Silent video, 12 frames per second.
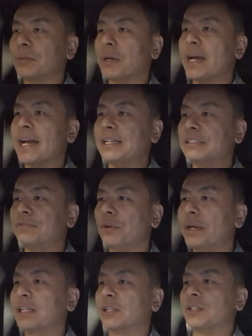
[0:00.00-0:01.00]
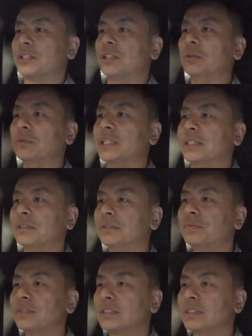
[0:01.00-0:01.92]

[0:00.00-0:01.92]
got my hands very close to the wheel.